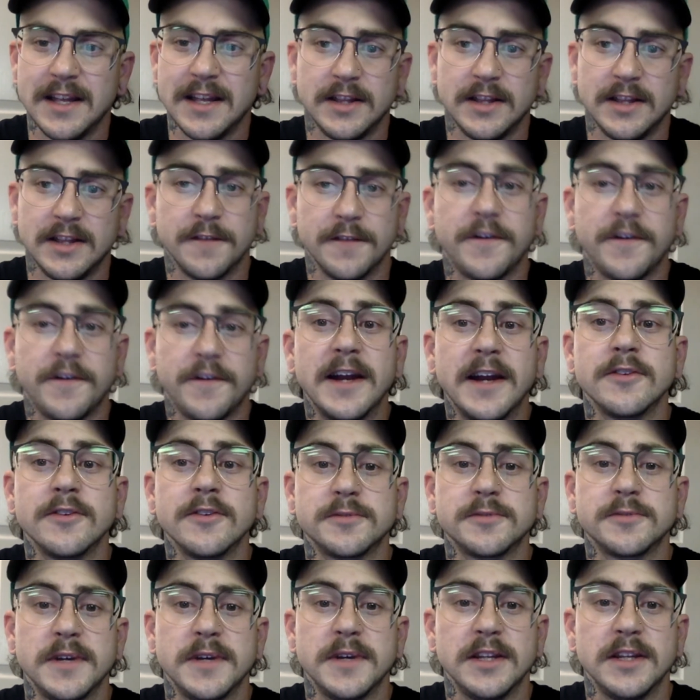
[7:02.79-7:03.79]
The
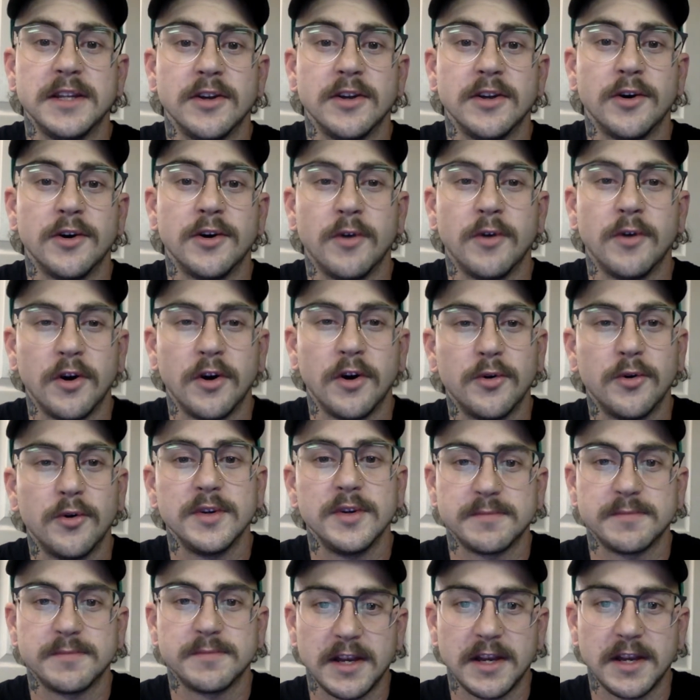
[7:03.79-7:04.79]
Finders men, though,
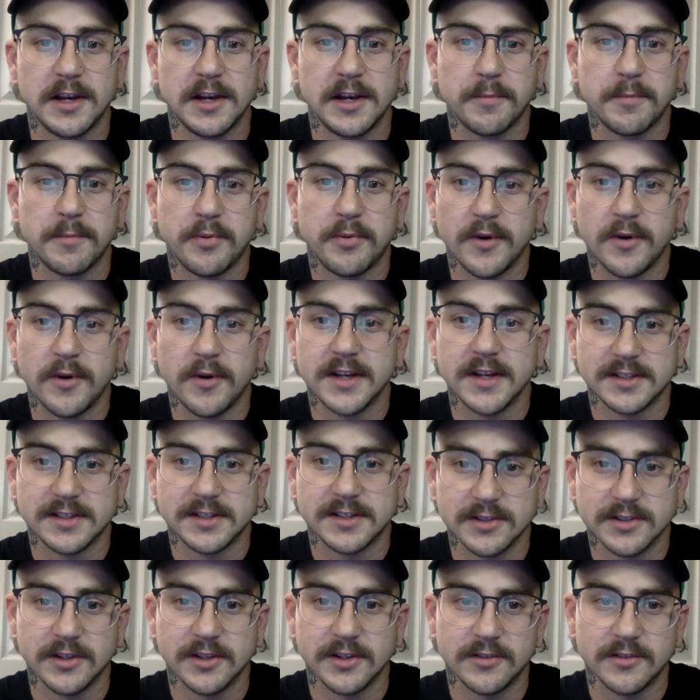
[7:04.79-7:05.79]
always made it a point
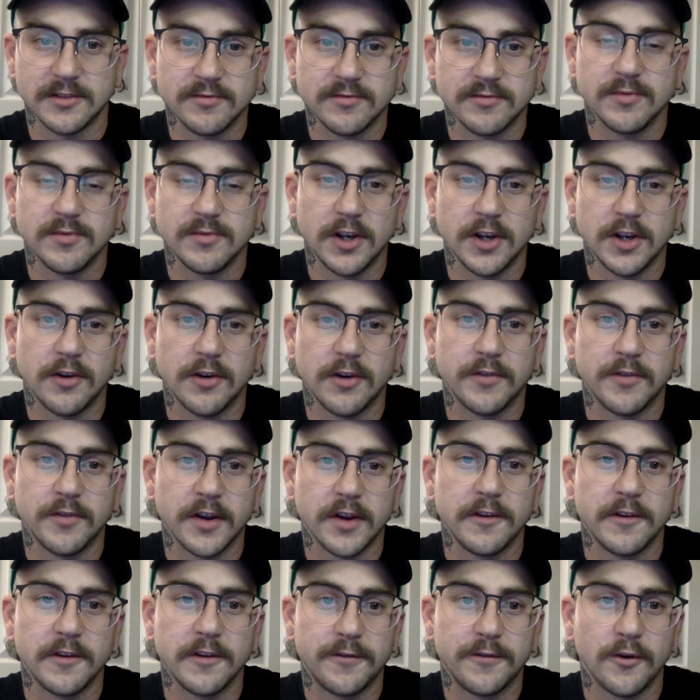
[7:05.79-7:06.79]
to look, you know,
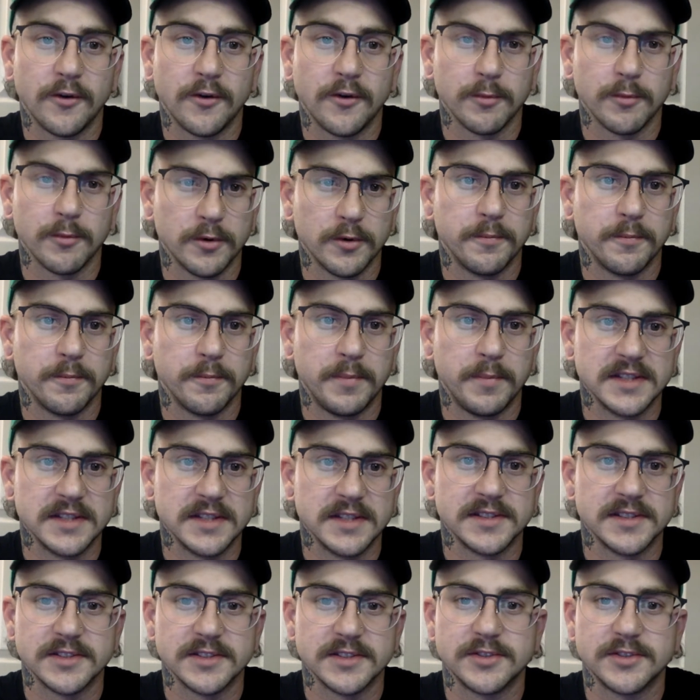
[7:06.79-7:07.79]
very formal,
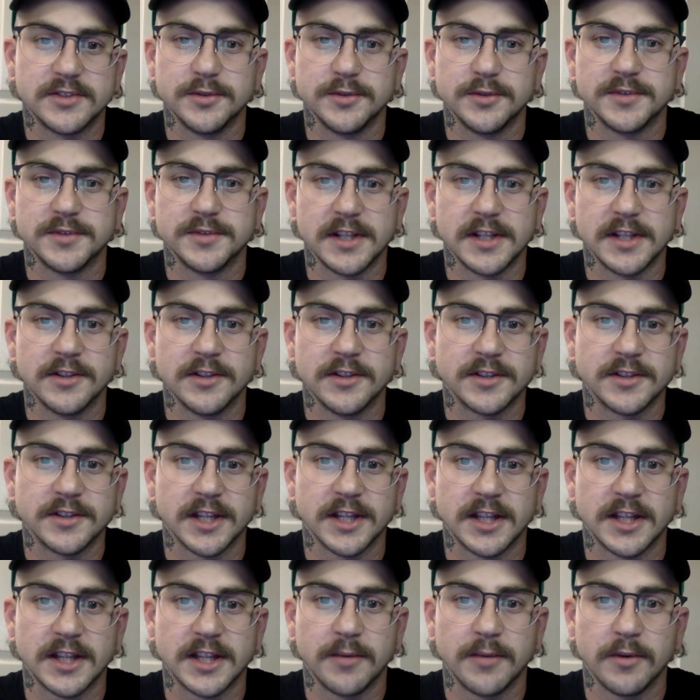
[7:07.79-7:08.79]
business suits. They looked
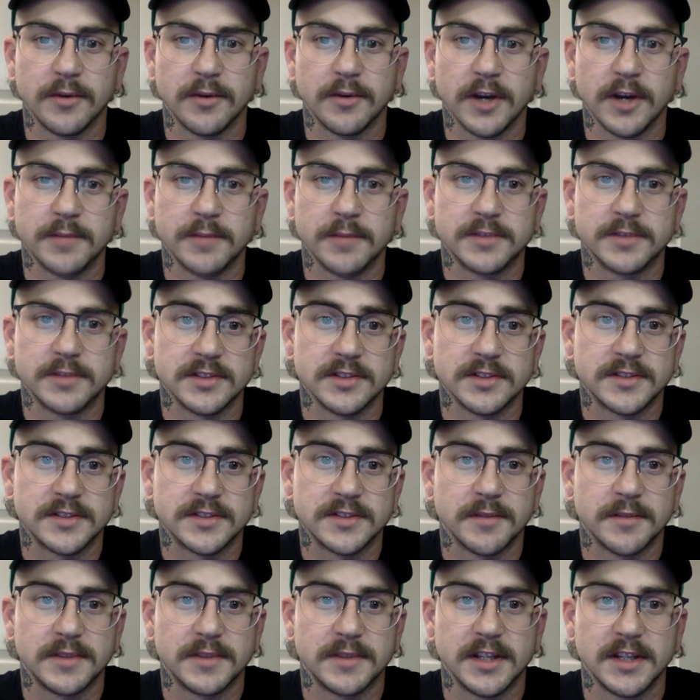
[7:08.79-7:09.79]
like they were up to
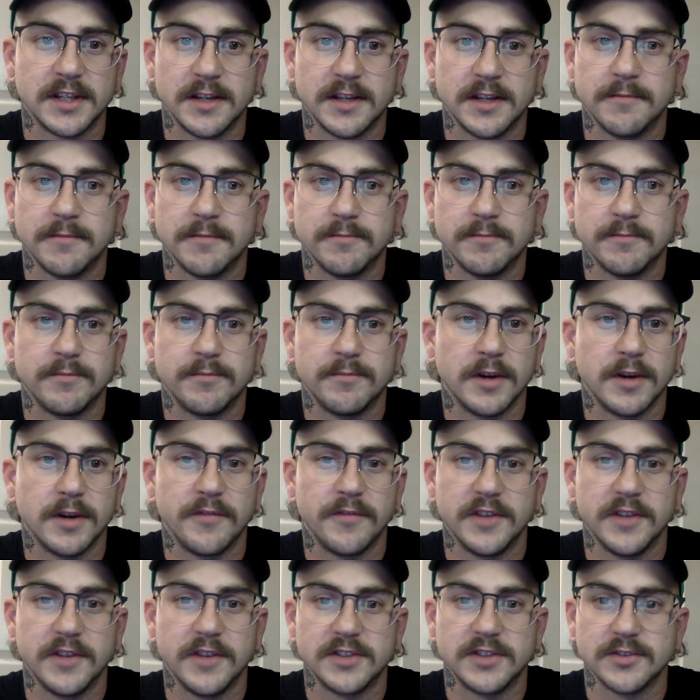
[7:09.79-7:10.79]
something
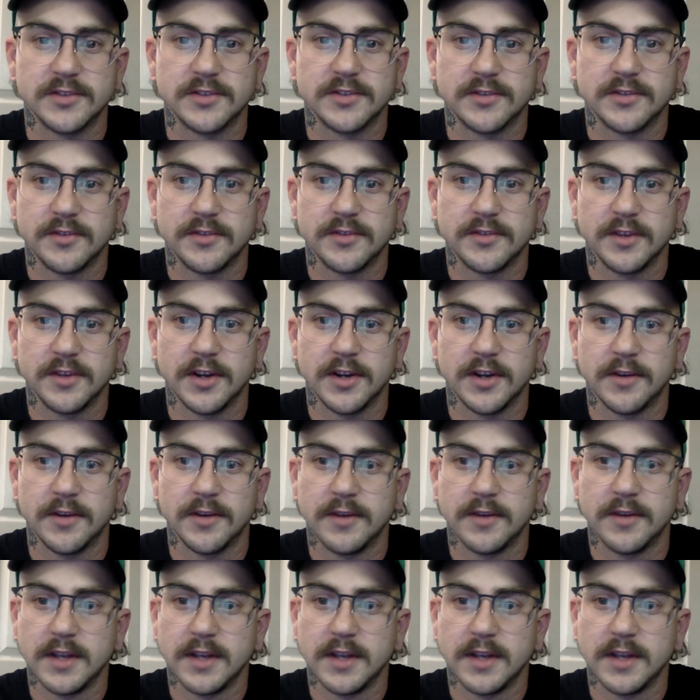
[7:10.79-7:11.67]
official, you know.